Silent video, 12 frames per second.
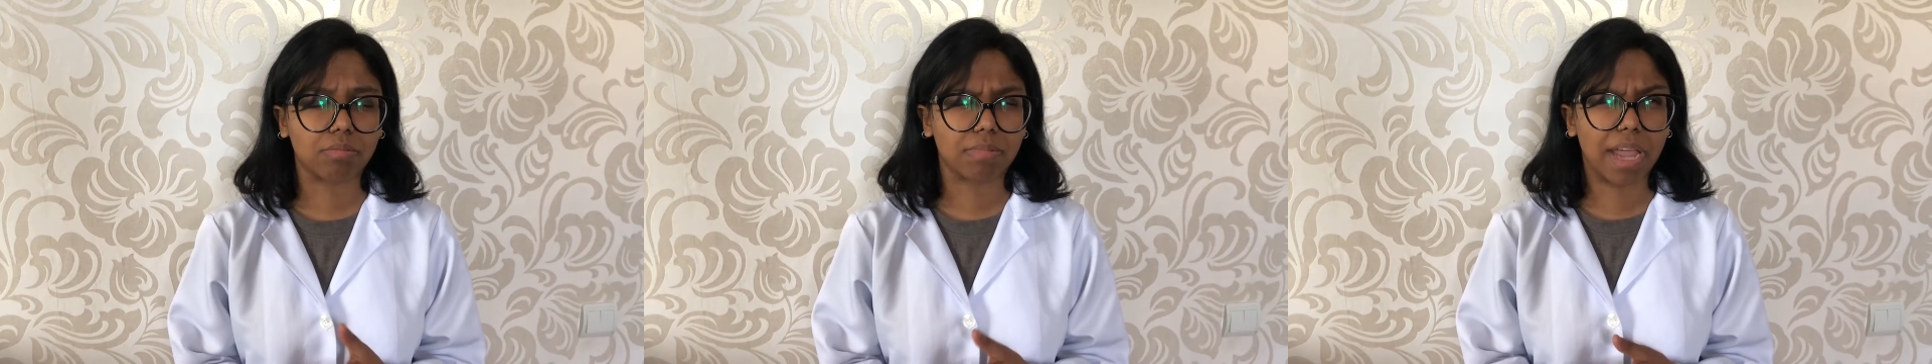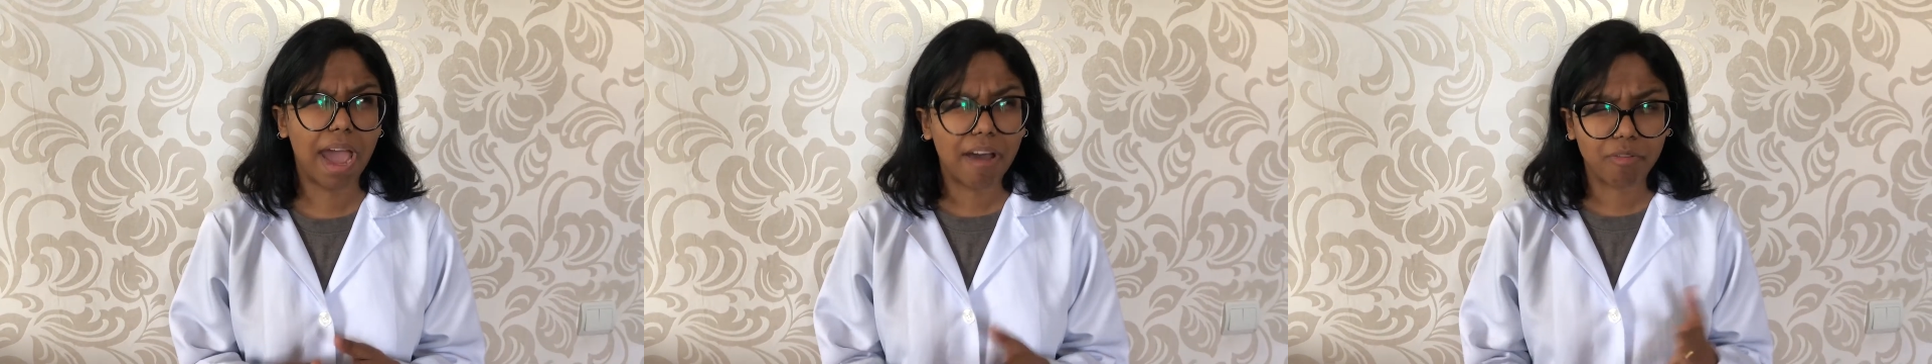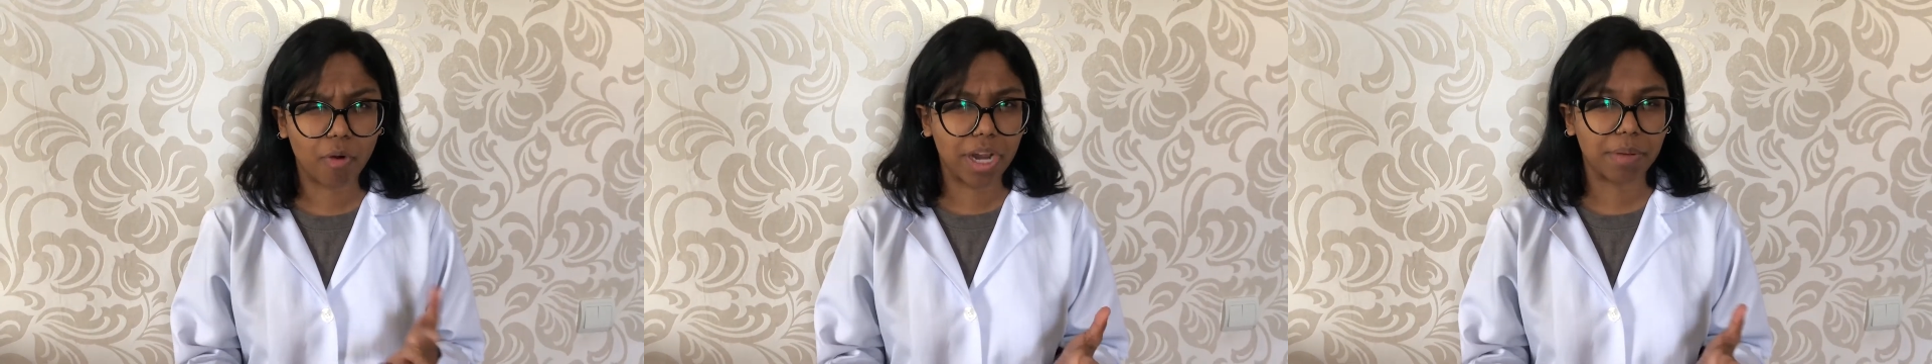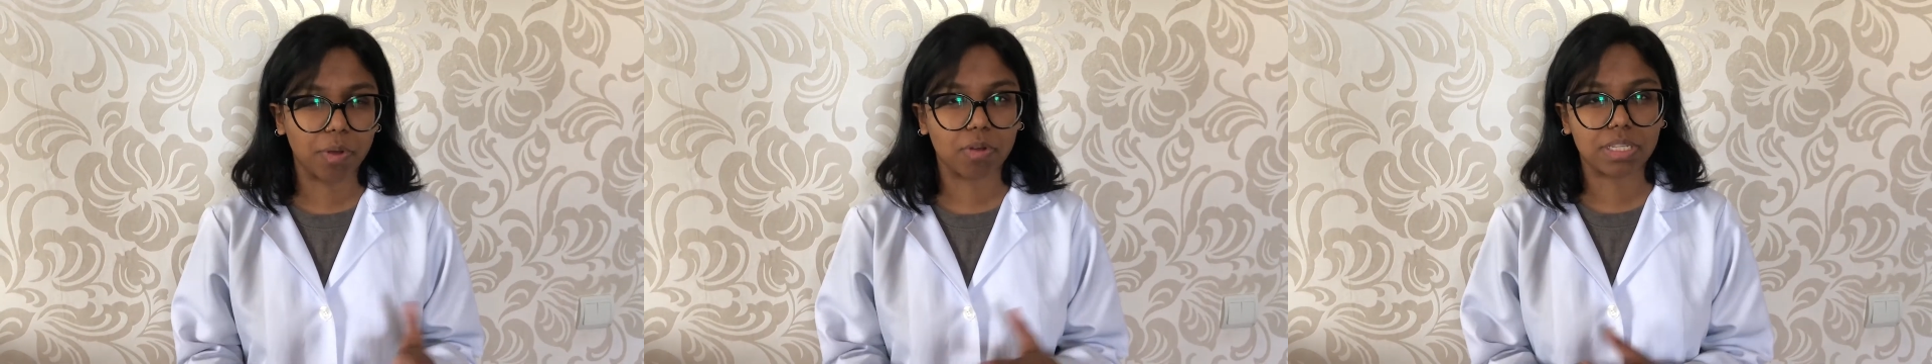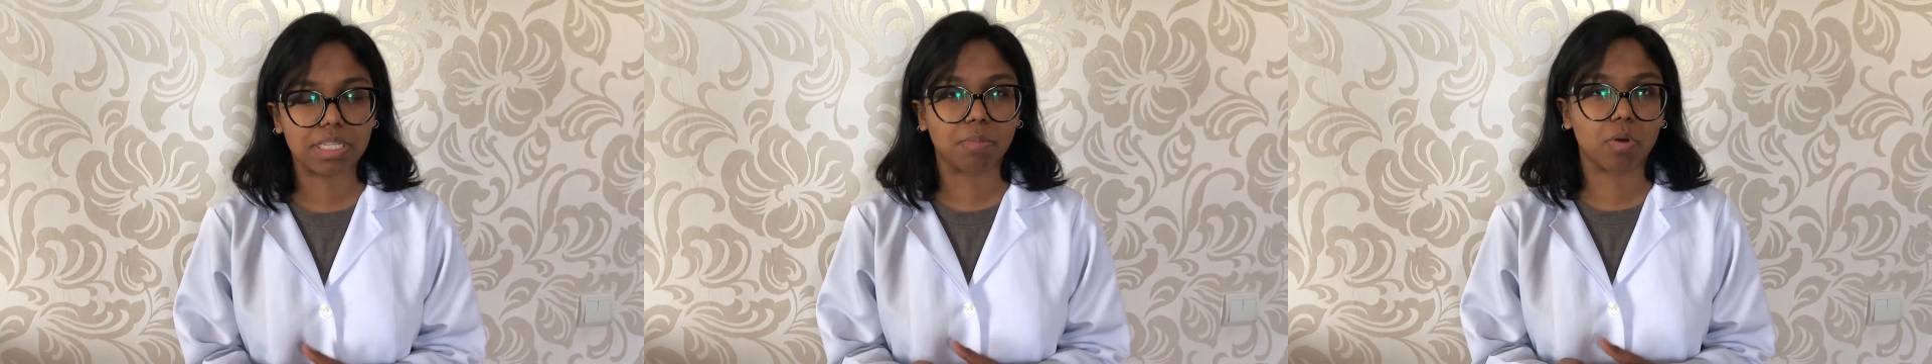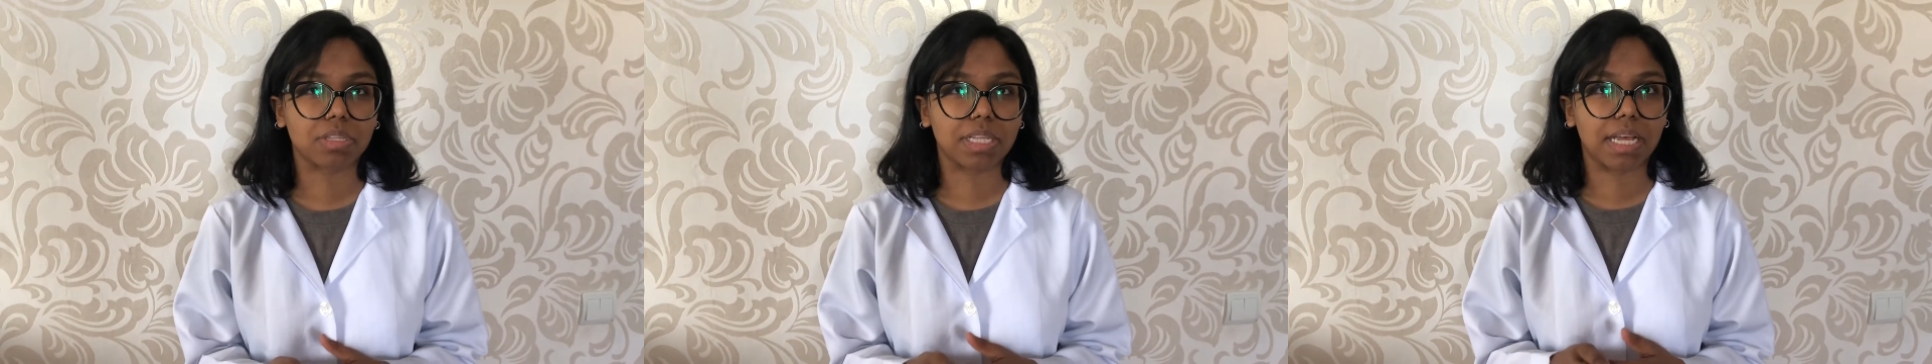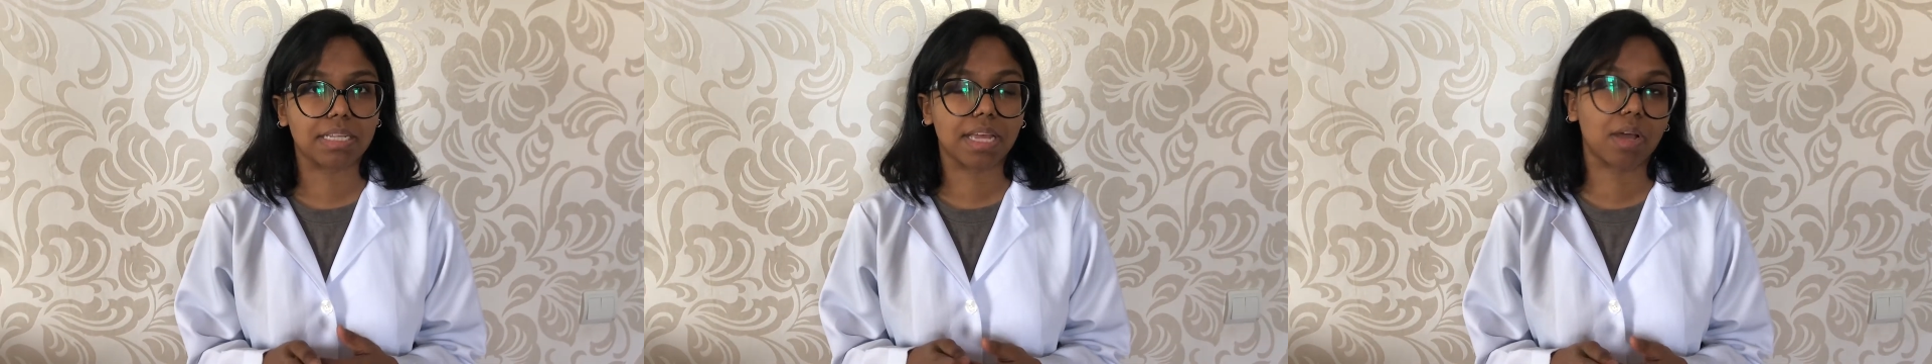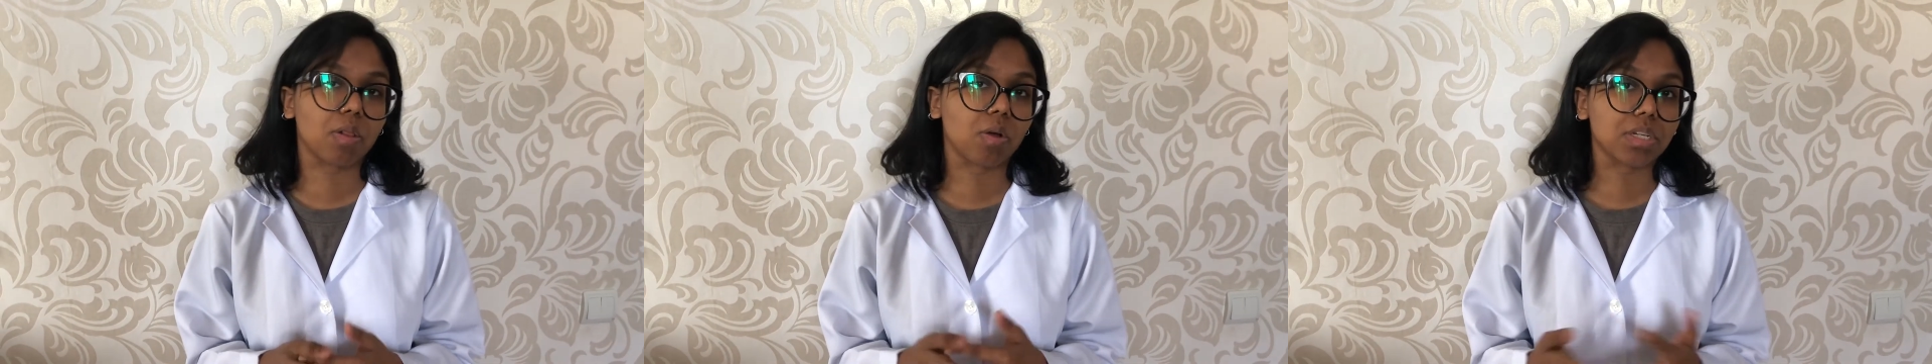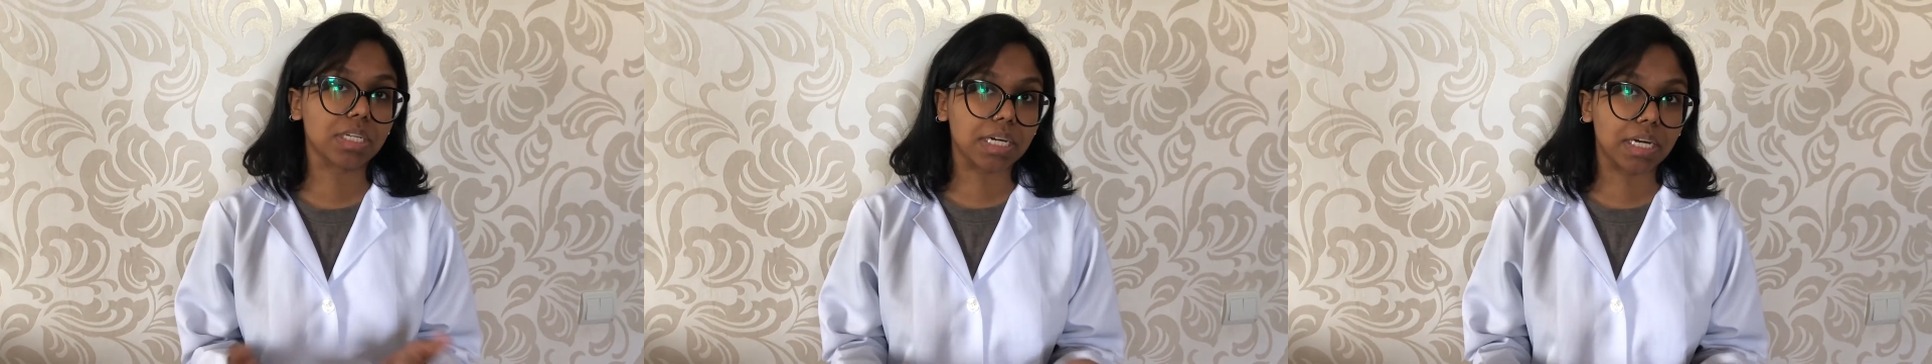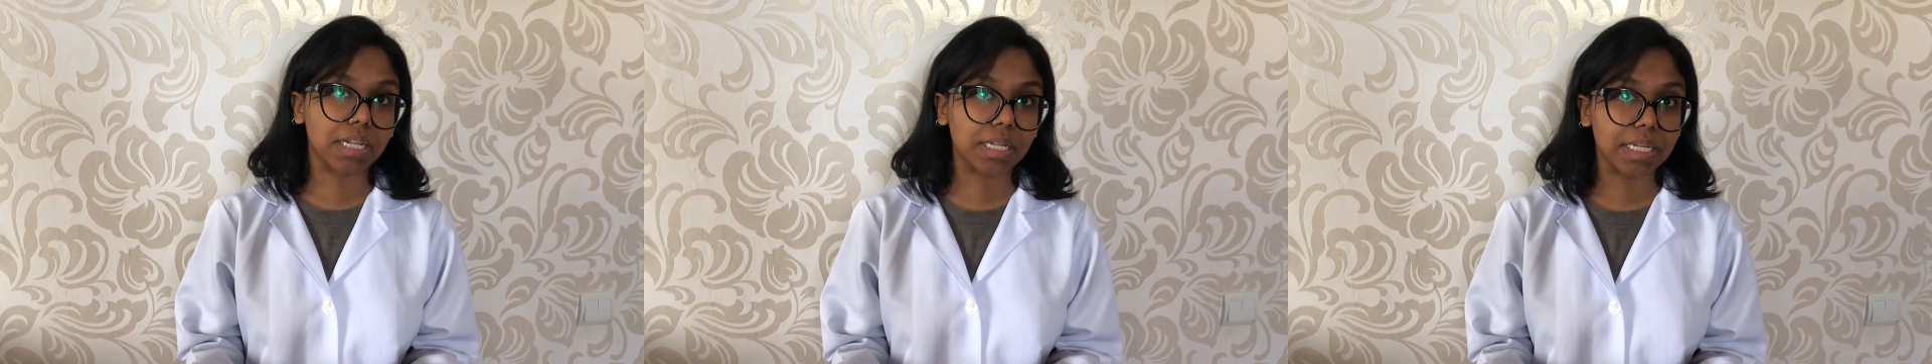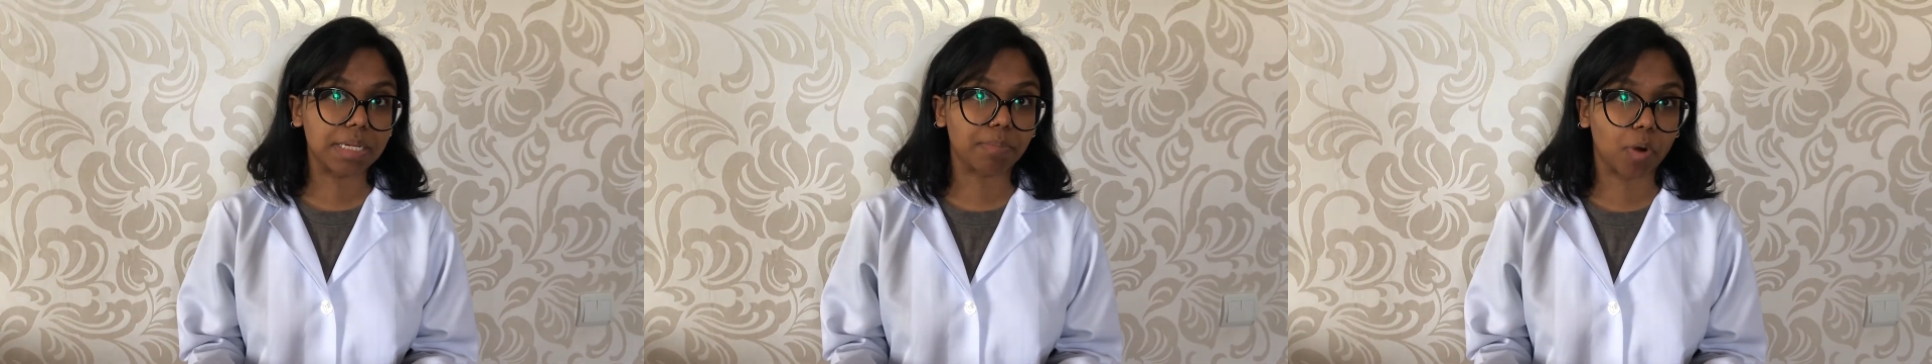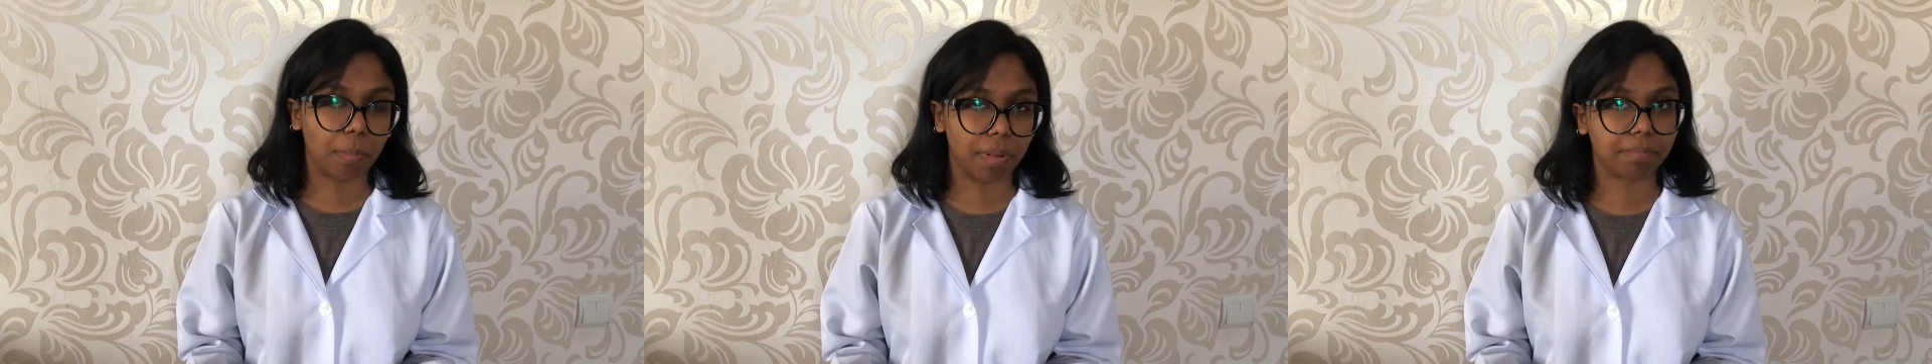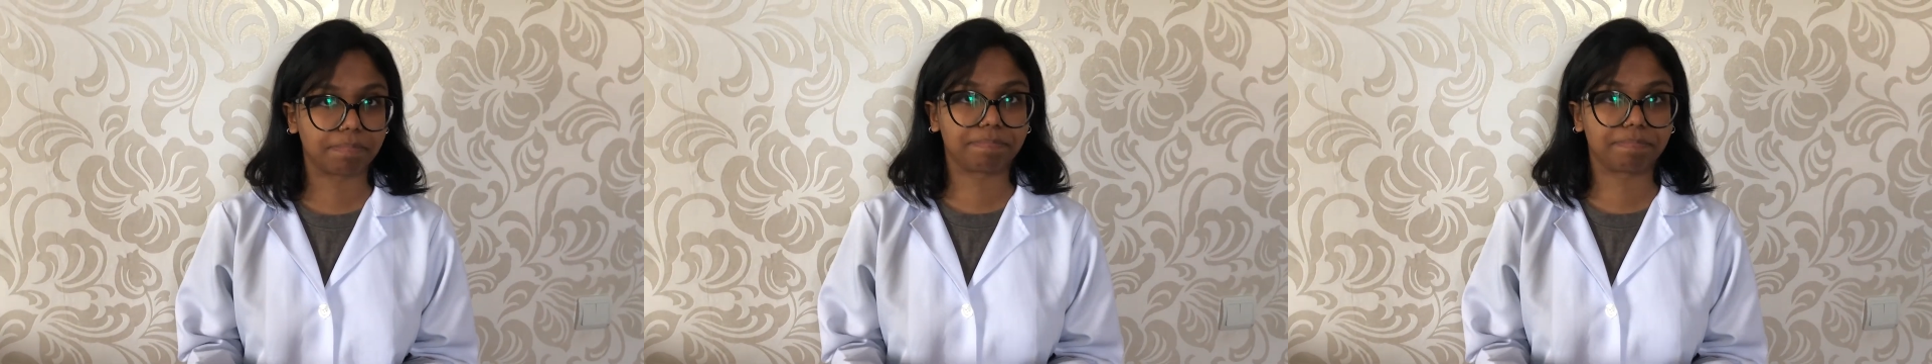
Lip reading: care for it because this is mostly a psychological problem.